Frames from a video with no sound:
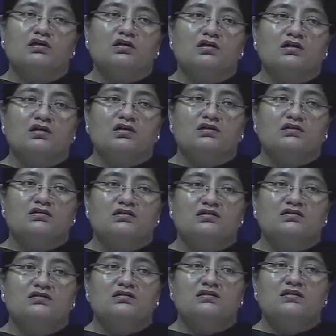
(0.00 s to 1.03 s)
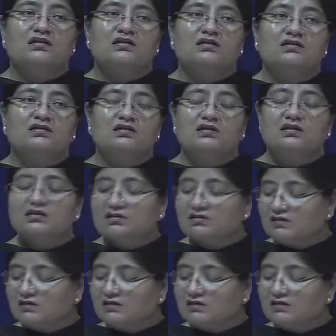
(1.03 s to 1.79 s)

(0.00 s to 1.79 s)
the